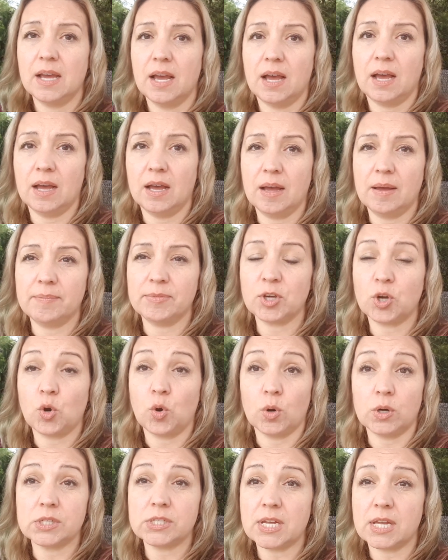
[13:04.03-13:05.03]
The
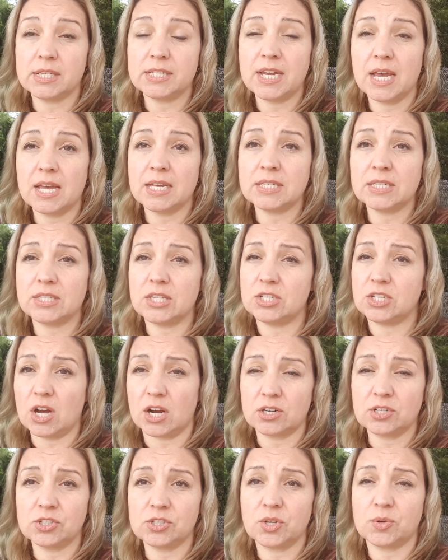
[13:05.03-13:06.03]
cortisol test, the
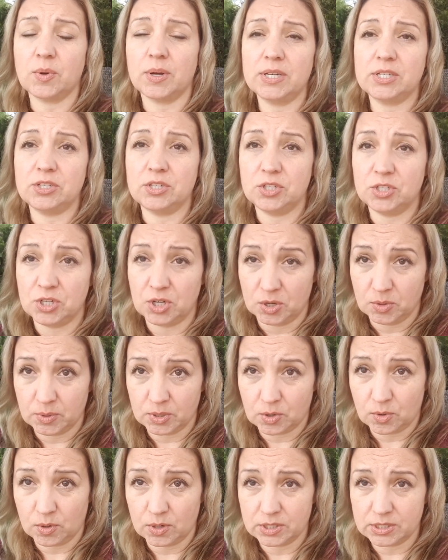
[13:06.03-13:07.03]
doctor's going to do
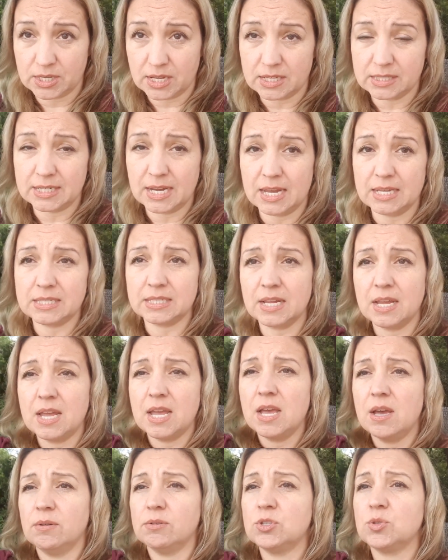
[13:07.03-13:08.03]
a cortisol test.
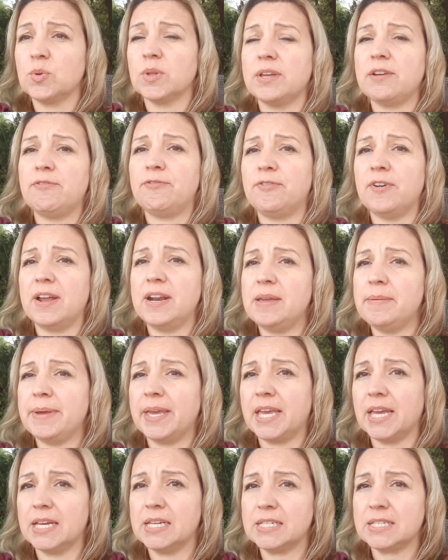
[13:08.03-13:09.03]
It was really funny
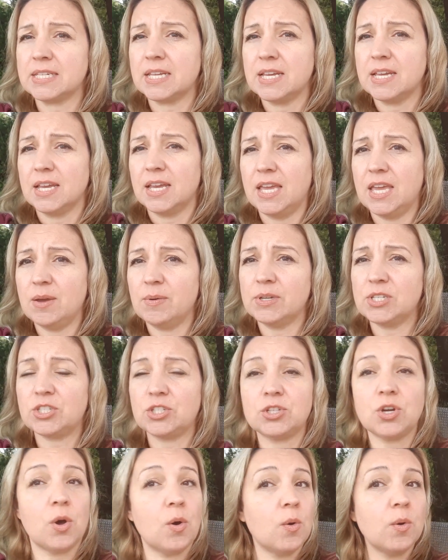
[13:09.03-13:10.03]
because he was
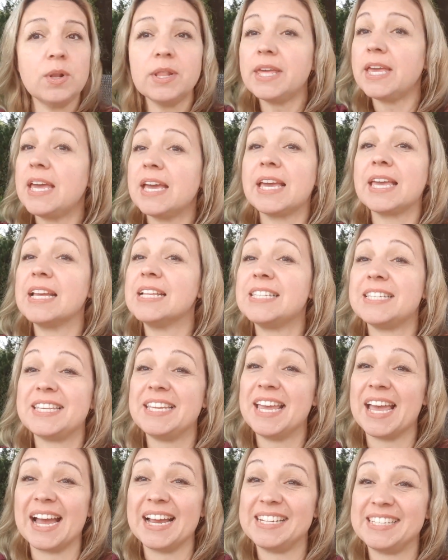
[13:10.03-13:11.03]
totally against
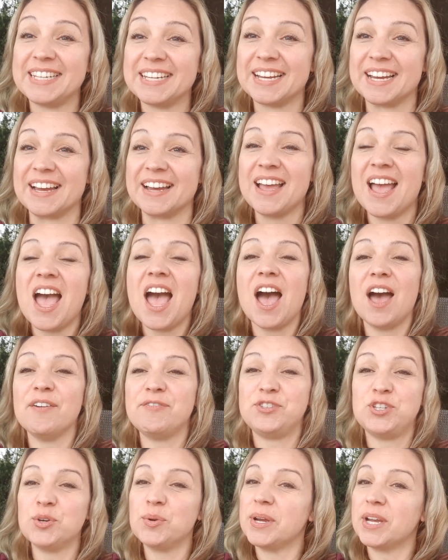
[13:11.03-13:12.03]
the idea
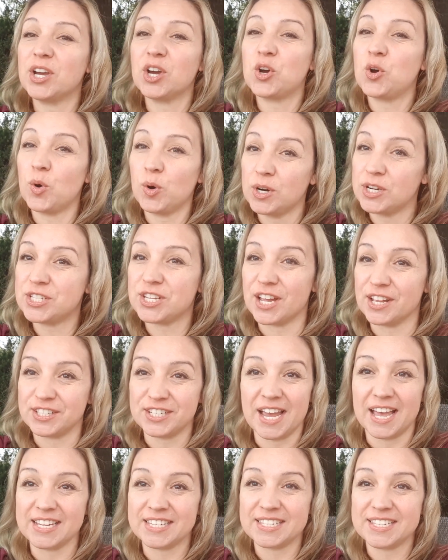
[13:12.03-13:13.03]
of doing a cortisol
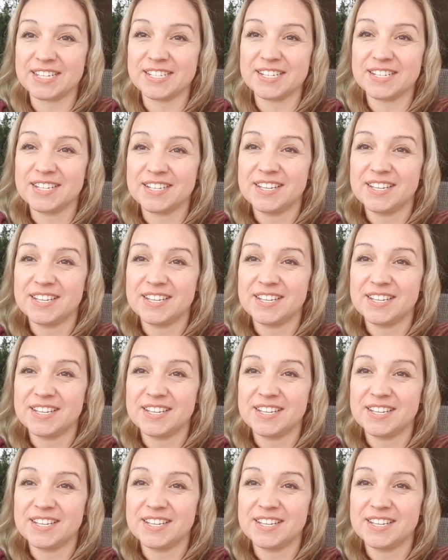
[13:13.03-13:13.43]
test.